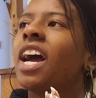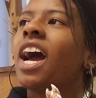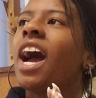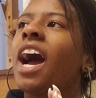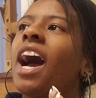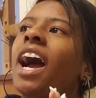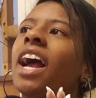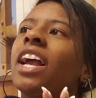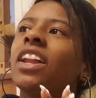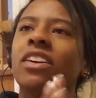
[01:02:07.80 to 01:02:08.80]
You know,
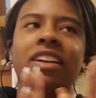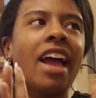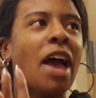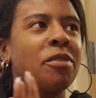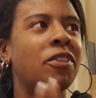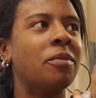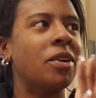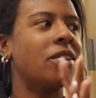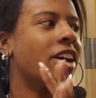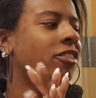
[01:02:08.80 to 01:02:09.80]
happy for me or whatever.
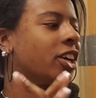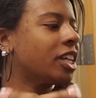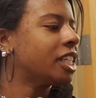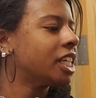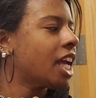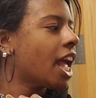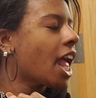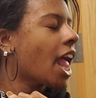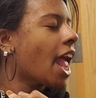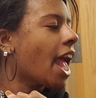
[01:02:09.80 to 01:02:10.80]

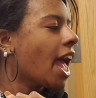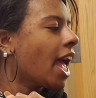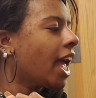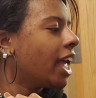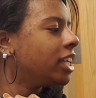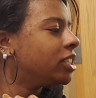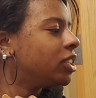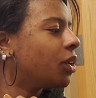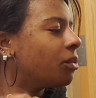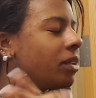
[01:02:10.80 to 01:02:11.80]
And so we
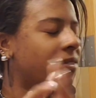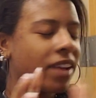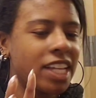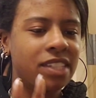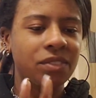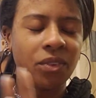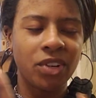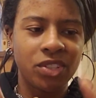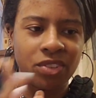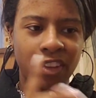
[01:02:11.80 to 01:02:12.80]
fast forward to the
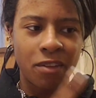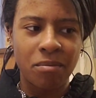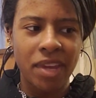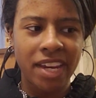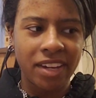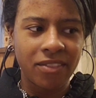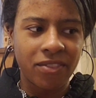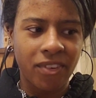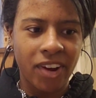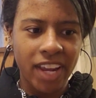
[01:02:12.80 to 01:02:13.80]
meeting for Eco
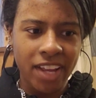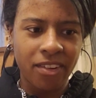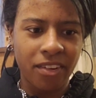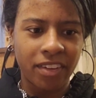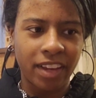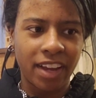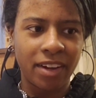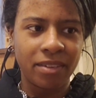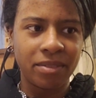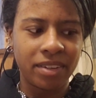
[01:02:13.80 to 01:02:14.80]
Club.
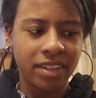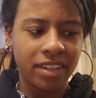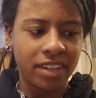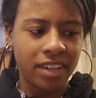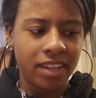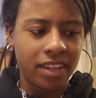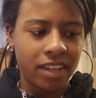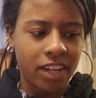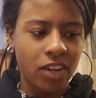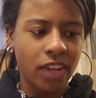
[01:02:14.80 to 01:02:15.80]
You know, like
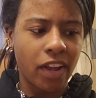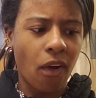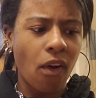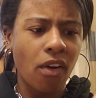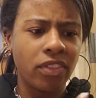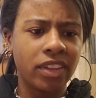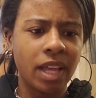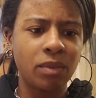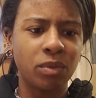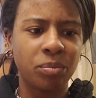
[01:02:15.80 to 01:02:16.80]
all the clubs were pretty
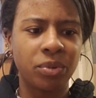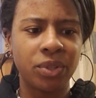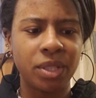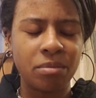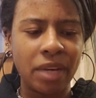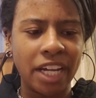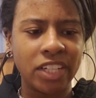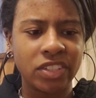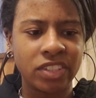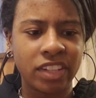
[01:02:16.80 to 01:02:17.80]
much
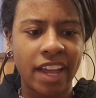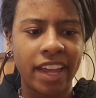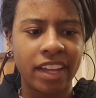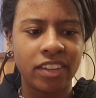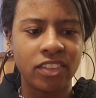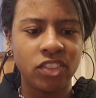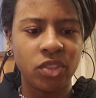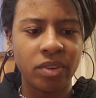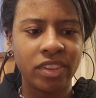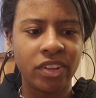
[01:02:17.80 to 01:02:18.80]
like doing their
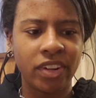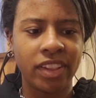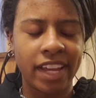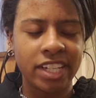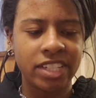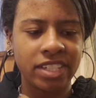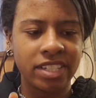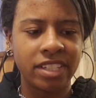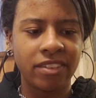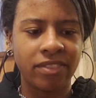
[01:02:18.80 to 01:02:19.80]
election and stuff like
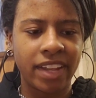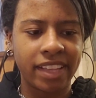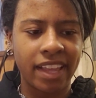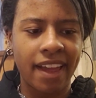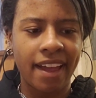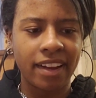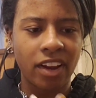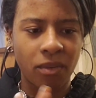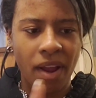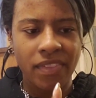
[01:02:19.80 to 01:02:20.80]
that around the same
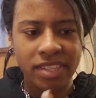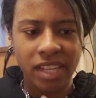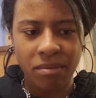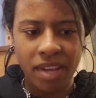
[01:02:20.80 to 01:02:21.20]
time.